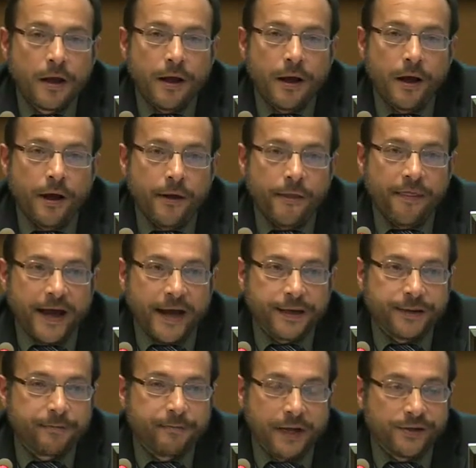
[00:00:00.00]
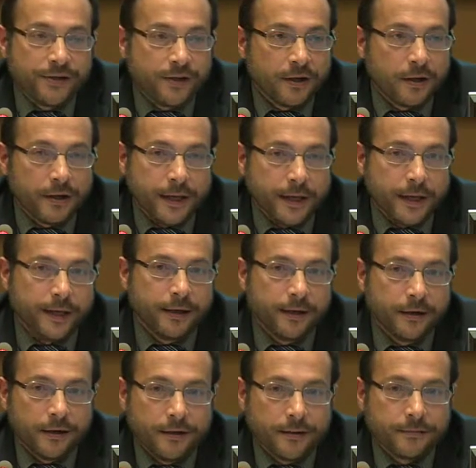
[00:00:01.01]
That basically
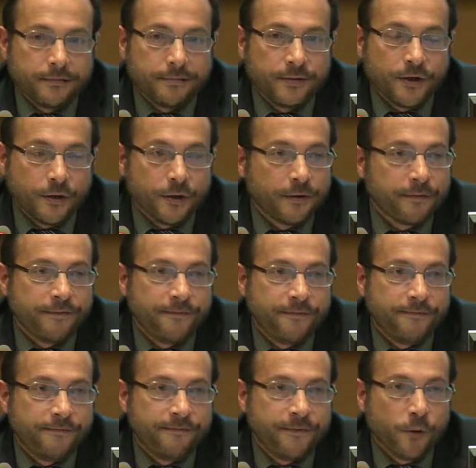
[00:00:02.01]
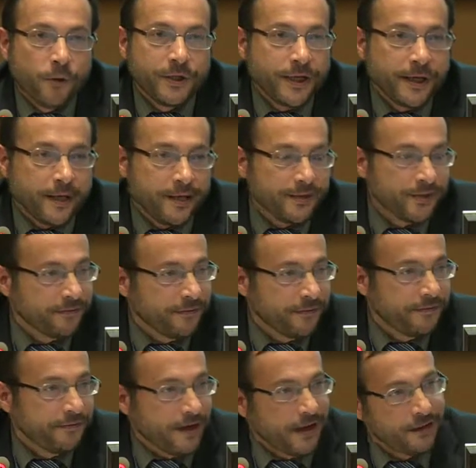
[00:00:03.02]
took 4 days of
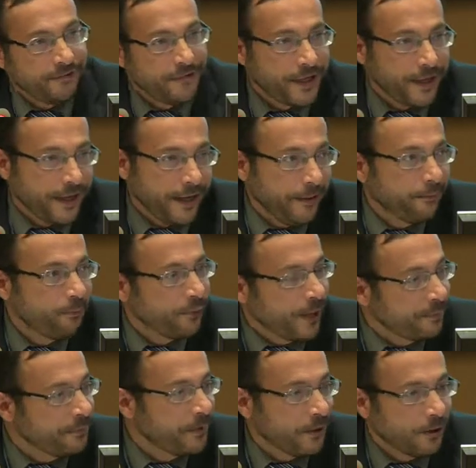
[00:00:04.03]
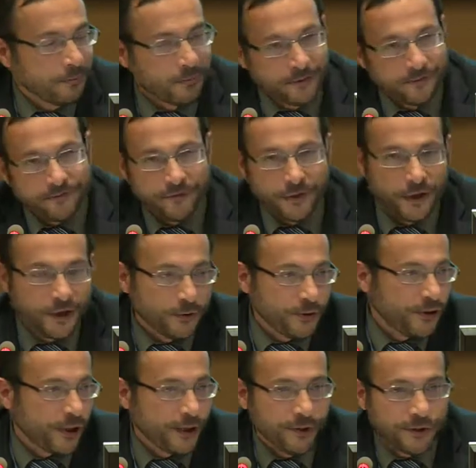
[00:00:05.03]
a 5-day prepcom of
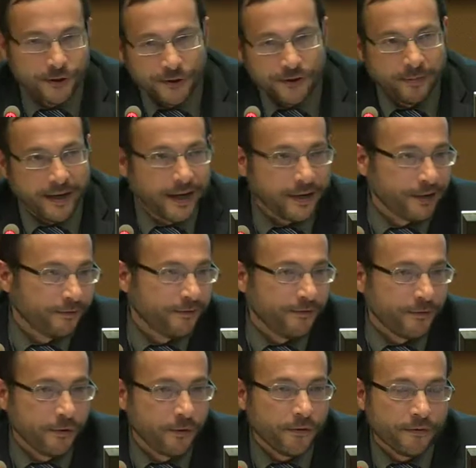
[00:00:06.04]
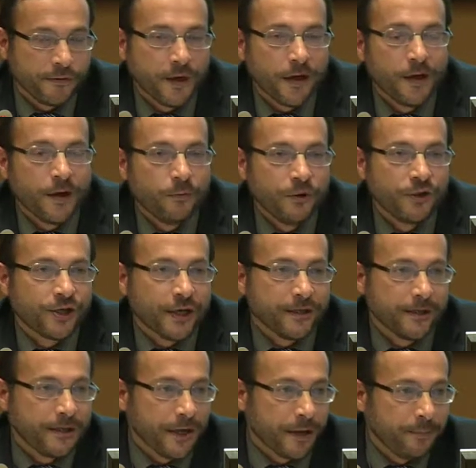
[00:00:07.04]
negotiations back and forth, which
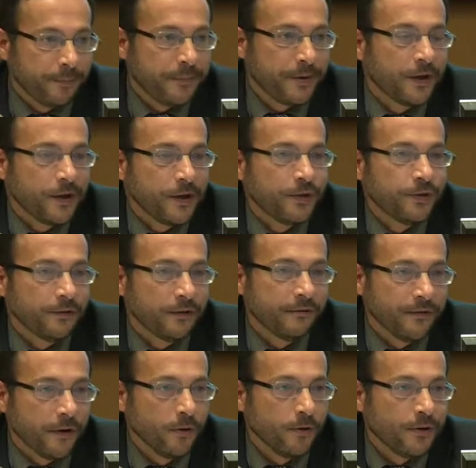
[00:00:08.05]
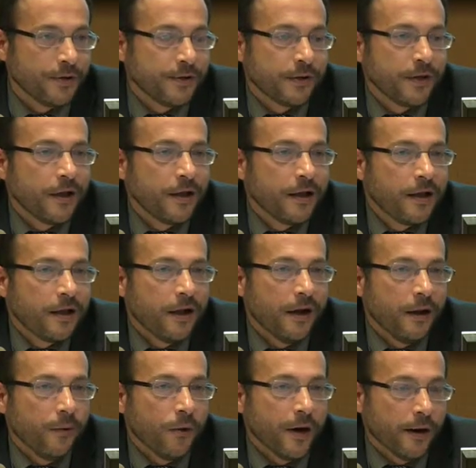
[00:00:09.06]
ended up to a vote
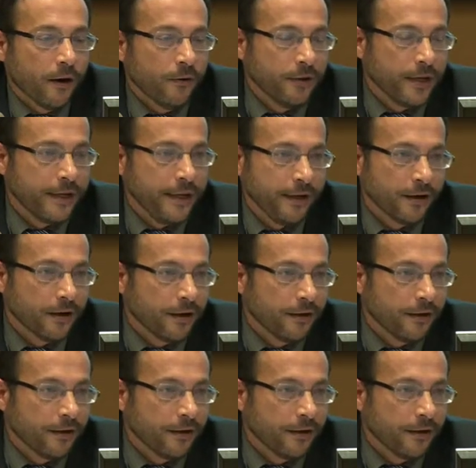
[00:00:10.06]
where only